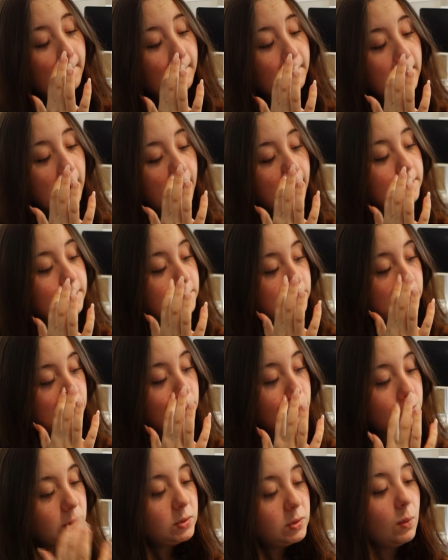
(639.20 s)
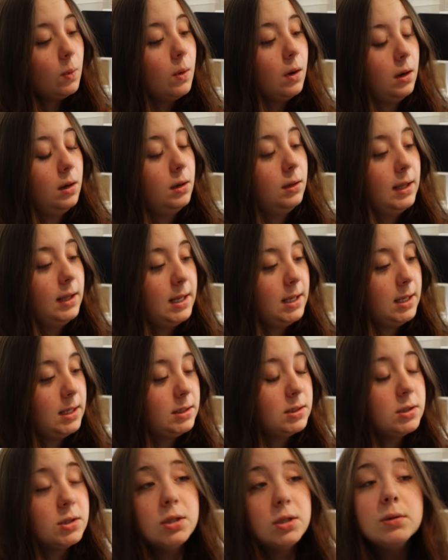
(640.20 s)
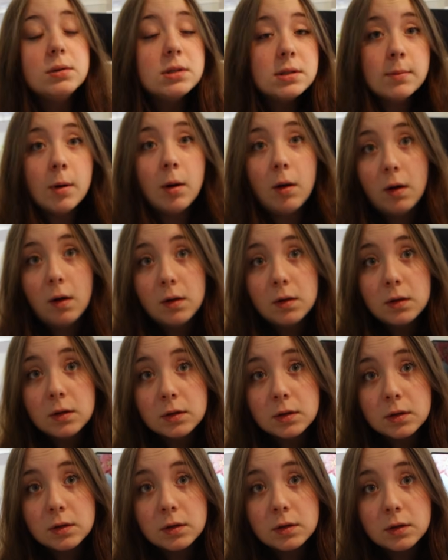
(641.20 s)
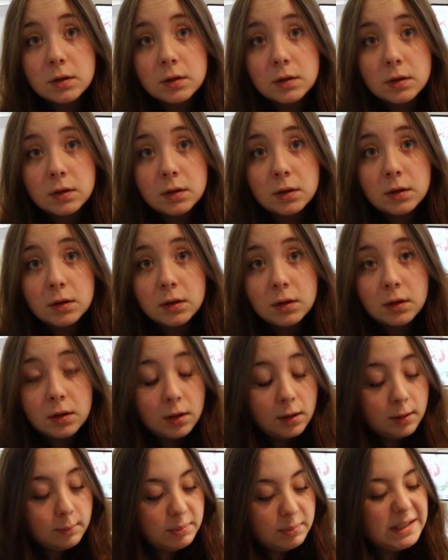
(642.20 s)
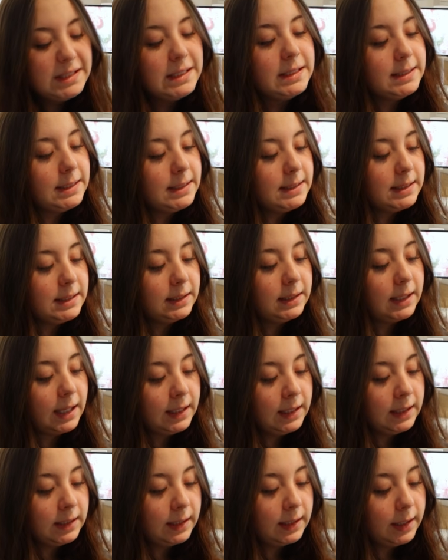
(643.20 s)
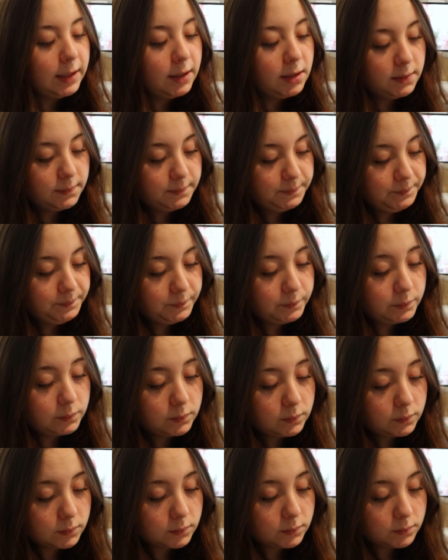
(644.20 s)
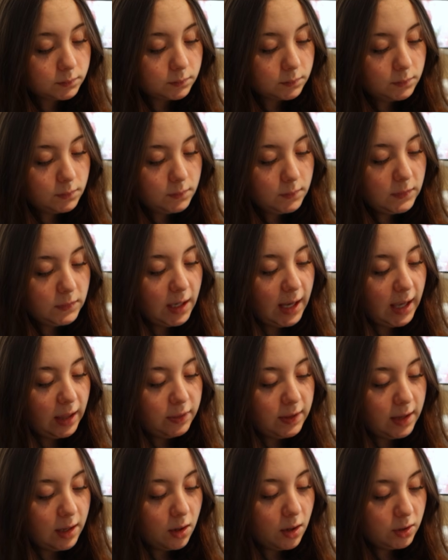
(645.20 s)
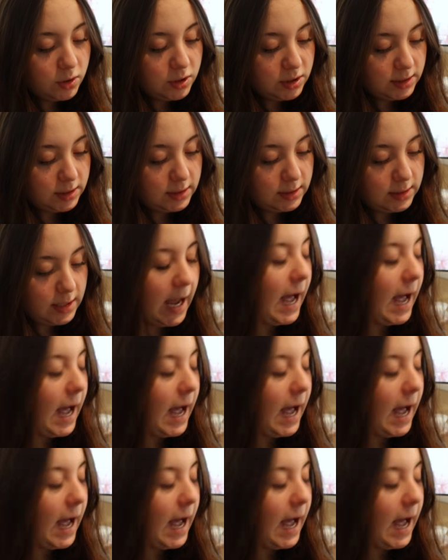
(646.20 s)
Now it's too short, like it's too small. But since it's the lining layer, I think I'll just